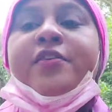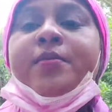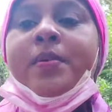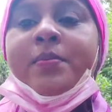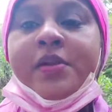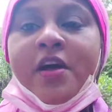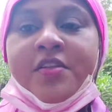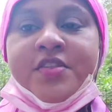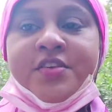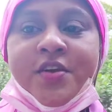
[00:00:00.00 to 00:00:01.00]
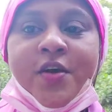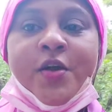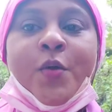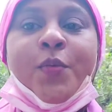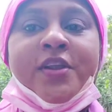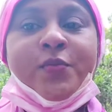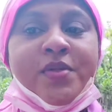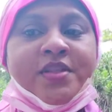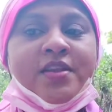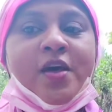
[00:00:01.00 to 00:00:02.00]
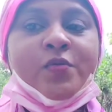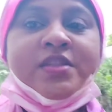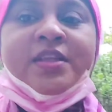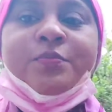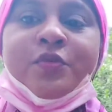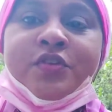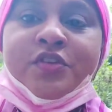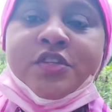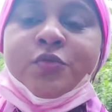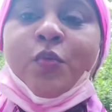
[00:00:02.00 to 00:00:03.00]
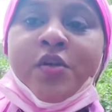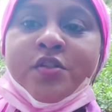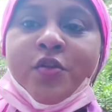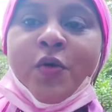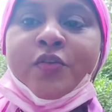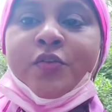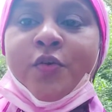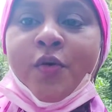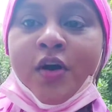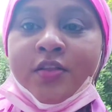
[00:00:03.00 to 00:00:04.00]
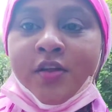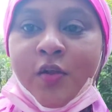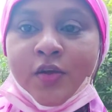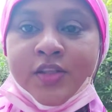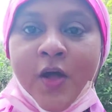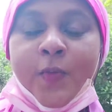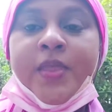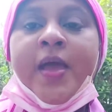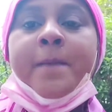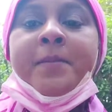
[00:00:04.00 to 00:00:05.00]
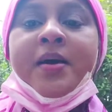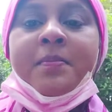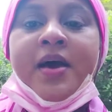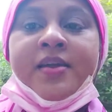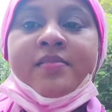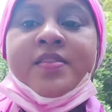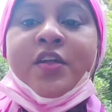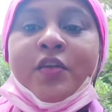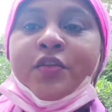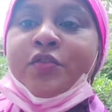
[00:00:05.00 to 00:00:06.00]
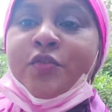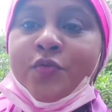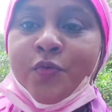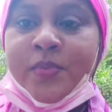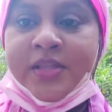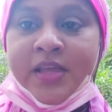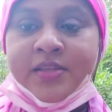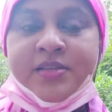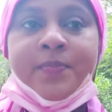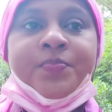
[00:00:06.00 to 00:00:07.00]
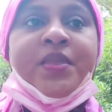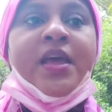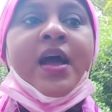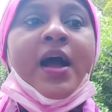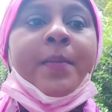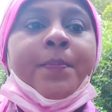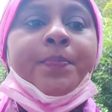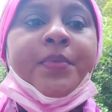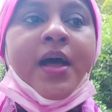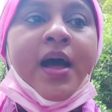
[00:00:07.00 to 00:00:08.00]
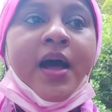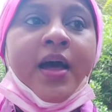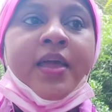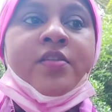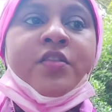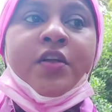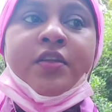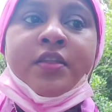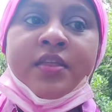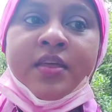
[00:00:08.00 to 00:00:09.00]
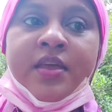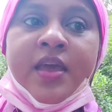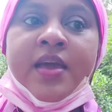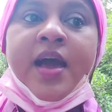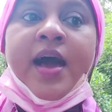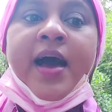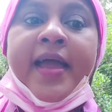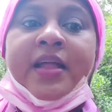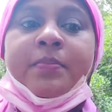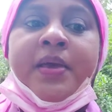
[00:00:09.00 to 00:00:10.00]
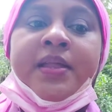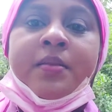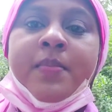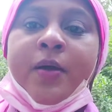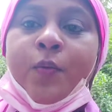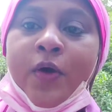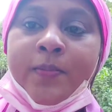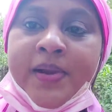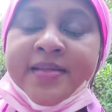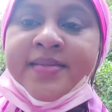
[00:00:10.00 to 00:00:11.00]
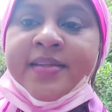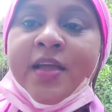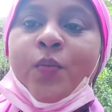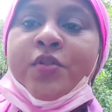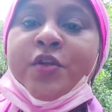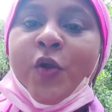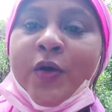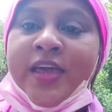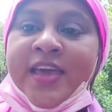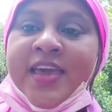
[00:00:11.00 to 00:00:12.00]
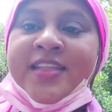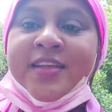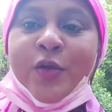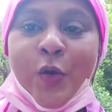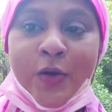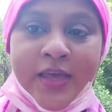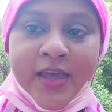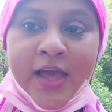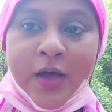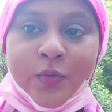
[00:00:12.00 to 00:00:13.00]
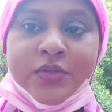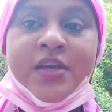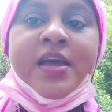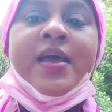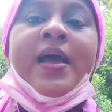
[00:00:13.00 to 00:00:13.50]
I remember last year when it was announced that Mauritius was going to go under lockdown, my mind started to ruminate. I started thinking I had been at my workplace and I was clocking in and clocking out.